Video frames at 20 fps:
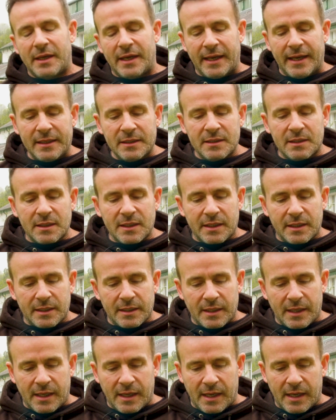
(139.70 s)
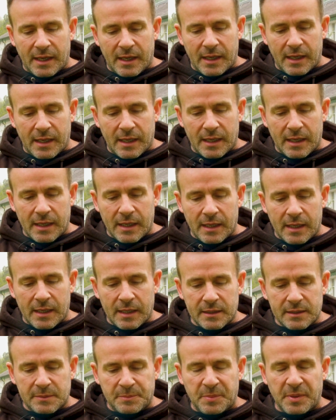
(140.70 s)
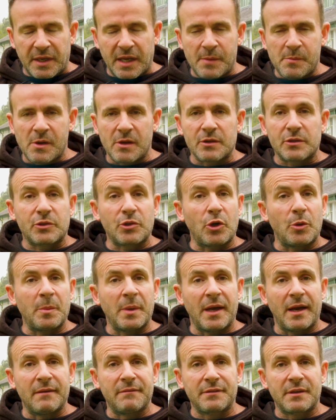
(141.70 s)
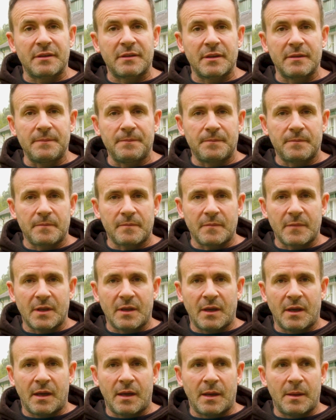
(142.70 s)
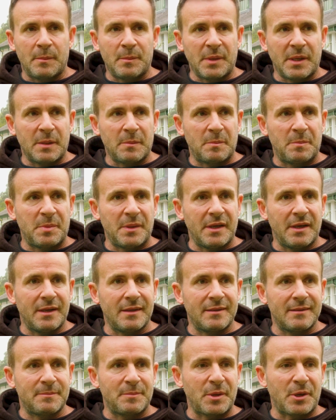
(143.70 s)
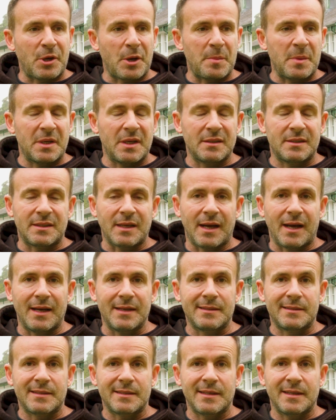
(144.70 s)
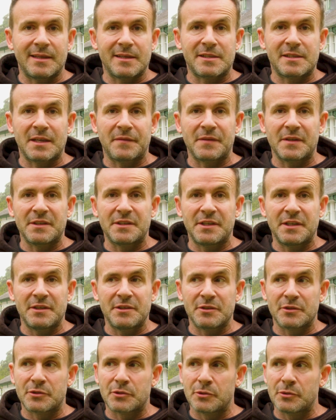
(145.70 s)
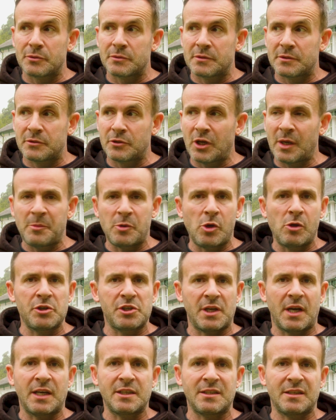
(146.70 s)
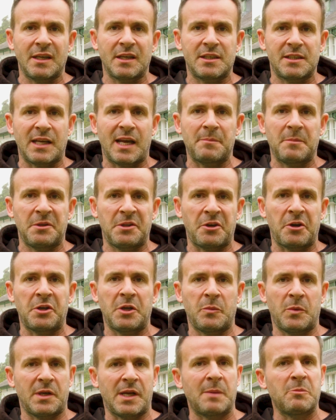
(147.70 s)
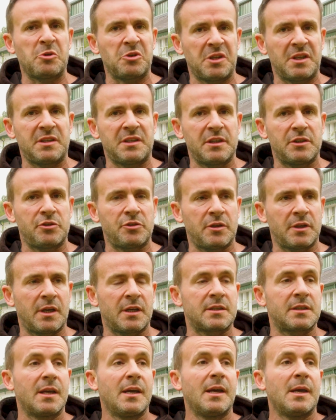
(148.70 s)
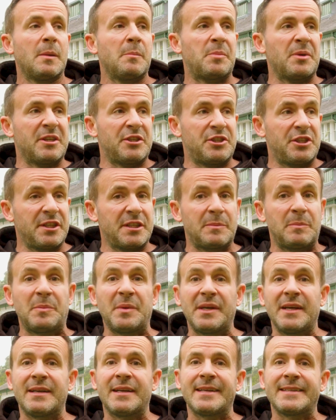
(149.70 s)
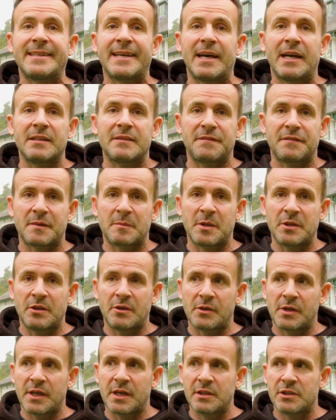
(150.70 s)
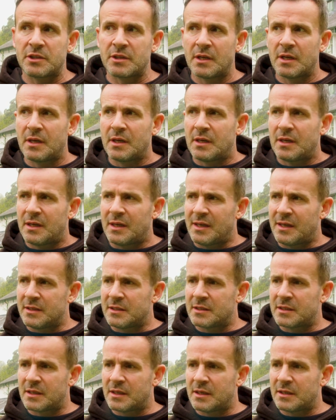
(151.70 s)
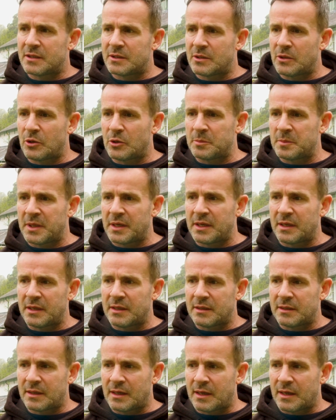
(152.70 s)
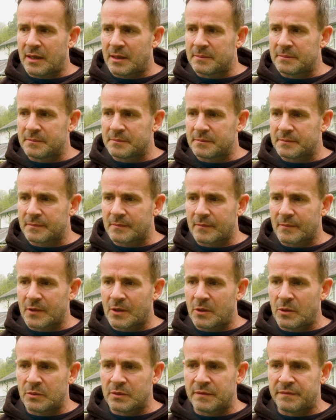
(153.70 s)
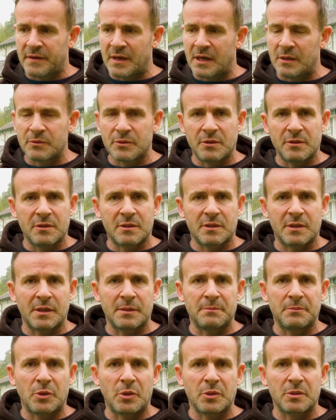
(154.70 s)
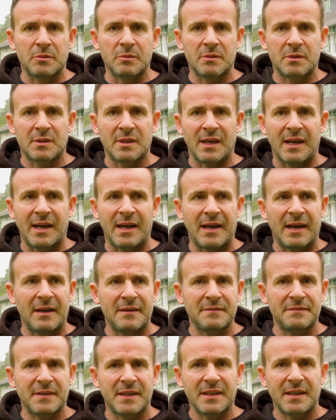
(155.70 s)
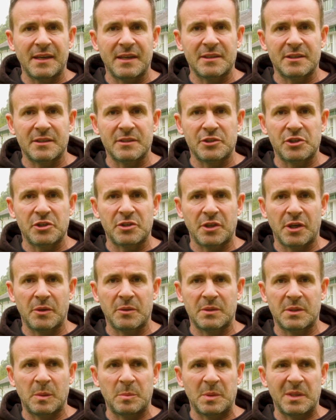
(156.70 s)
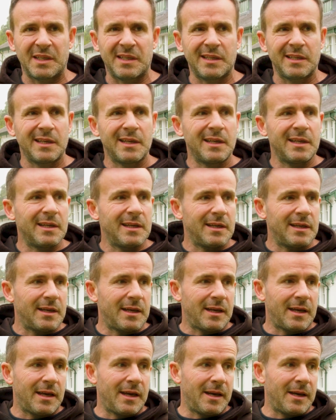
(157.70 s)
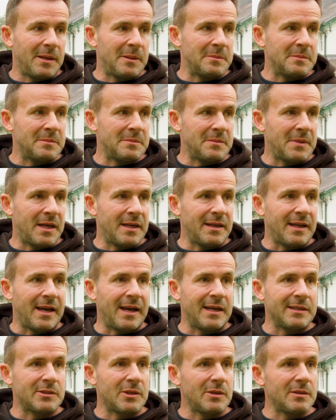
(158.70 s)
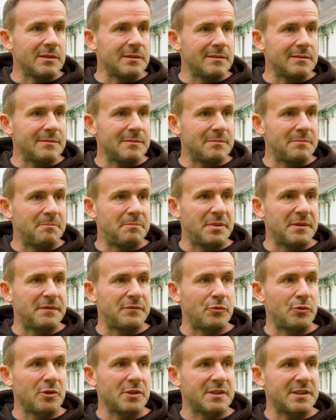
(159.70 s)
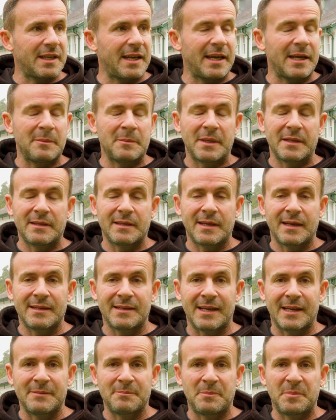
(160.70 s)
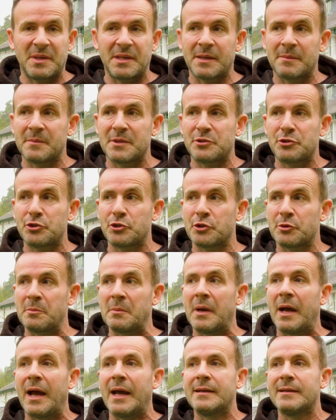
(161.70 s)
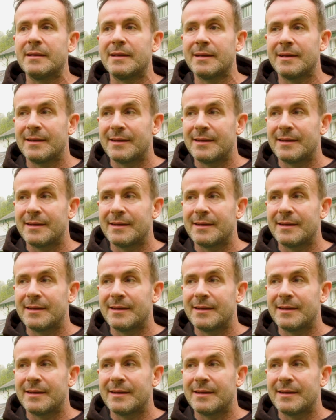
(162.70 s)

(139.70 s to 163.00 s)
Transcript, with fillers: Ainsley uh, has pretty much taught me everything. Um, like being, becoming a dad at 17 years old, don't get me wrong, she hasn't like sat me down and went, I'm going to teach you this, but just being a dad from a young age, Ainsley has taught me um, all the values and morals that I have, I guess, and just how to be um, an adult before time and, and, and be a mature man